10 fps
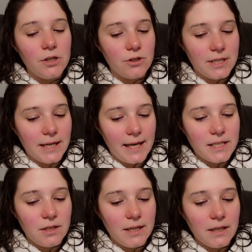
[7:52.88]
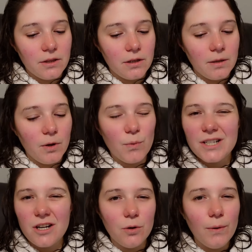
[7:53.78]
just in case you need them,
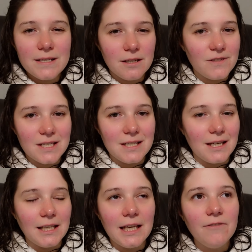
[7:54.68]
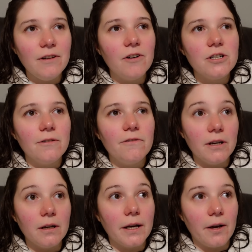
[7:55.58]
which I always love to see. Even if I don't
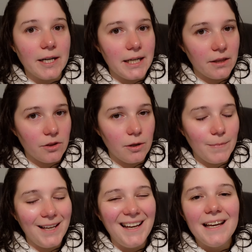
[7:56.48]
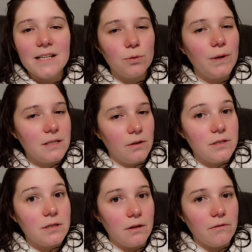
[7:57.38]
feel like I need them, it's always
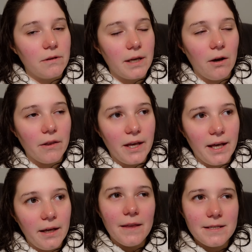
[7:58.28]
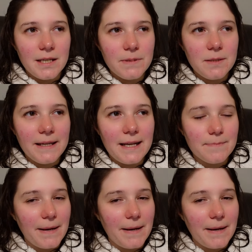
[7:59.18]
nice to know that they are there. There seems to be less